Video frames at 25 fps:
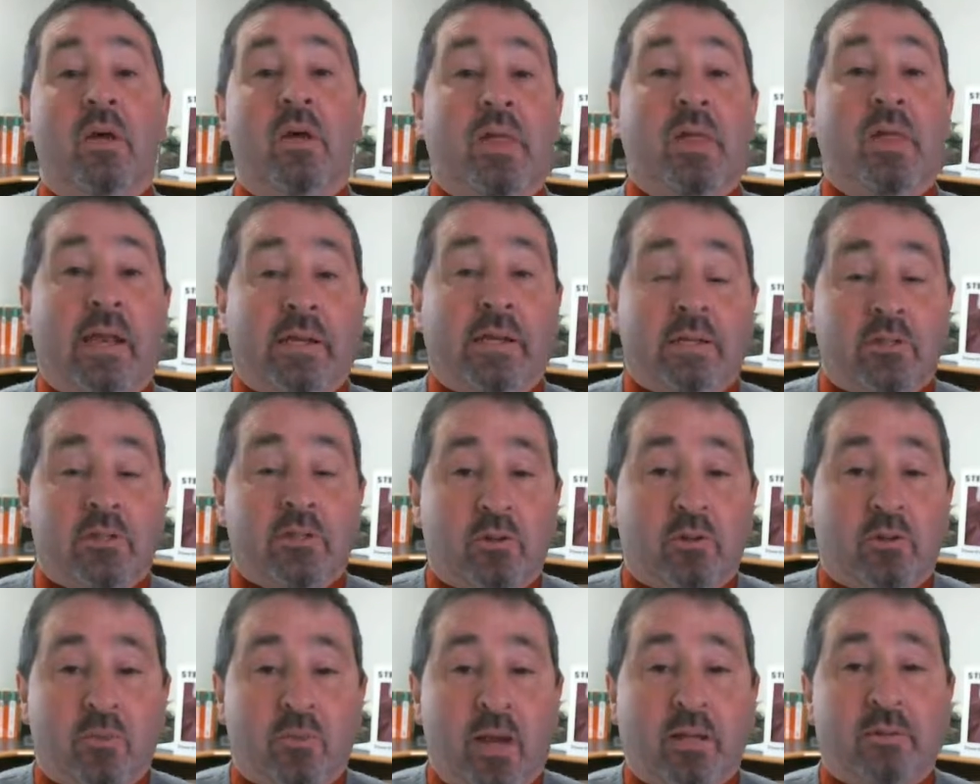that
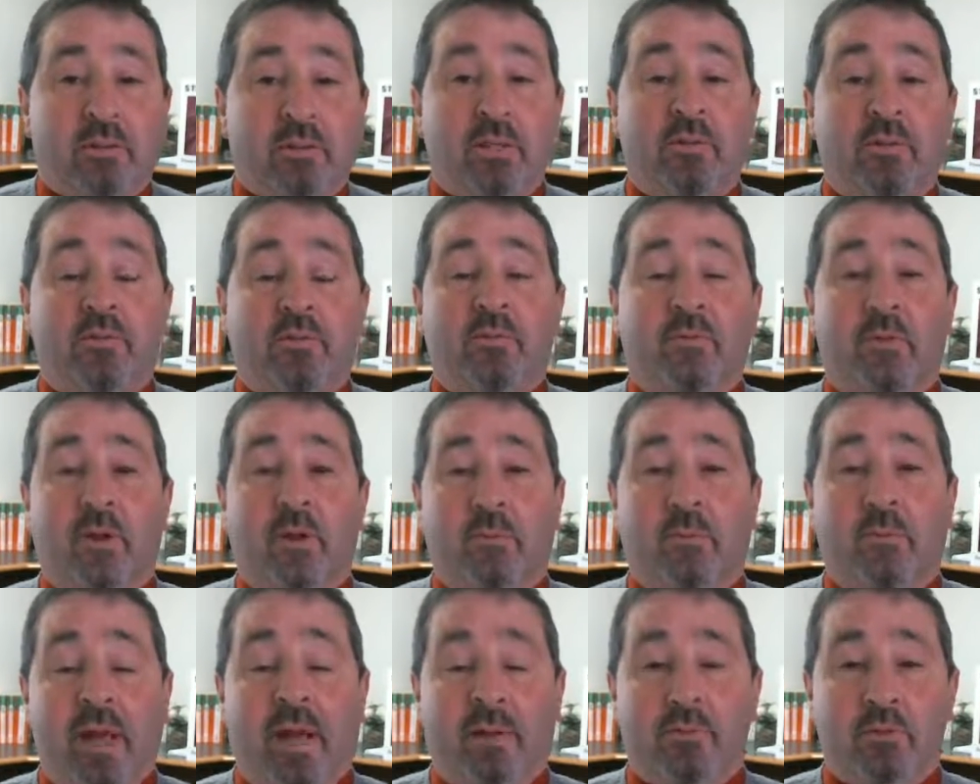is directed
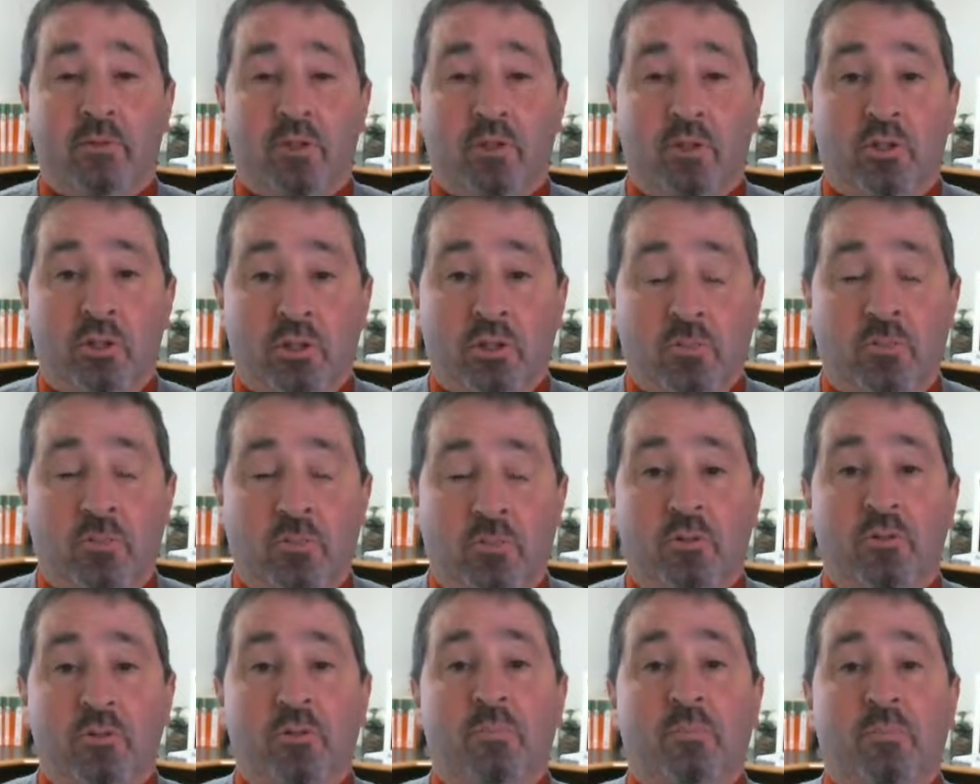about
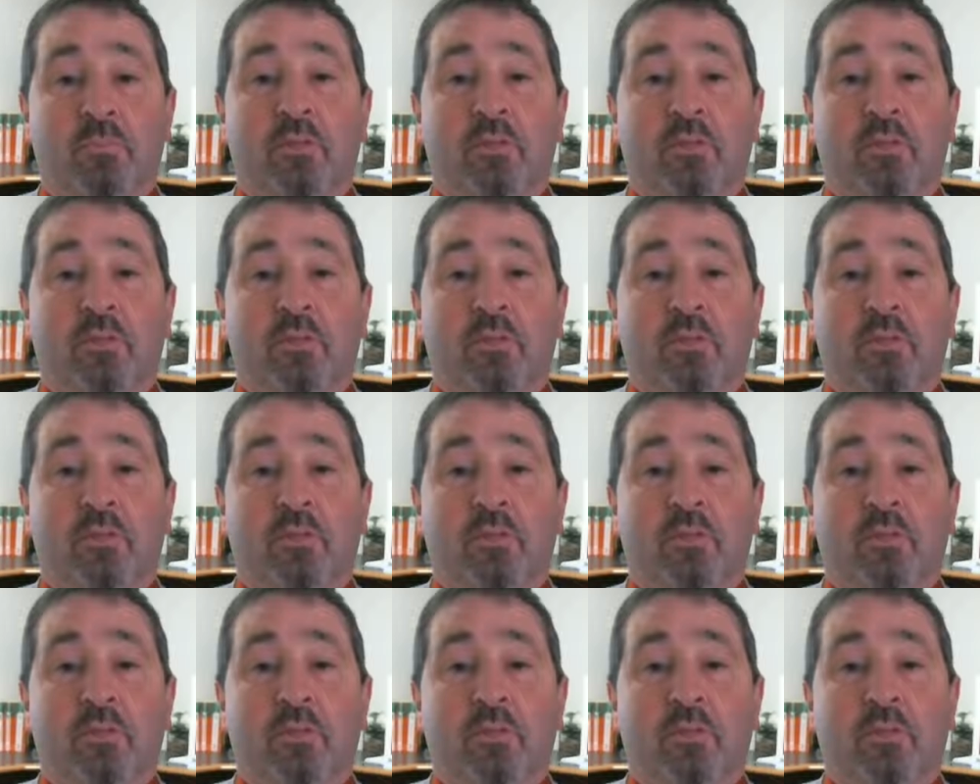disputes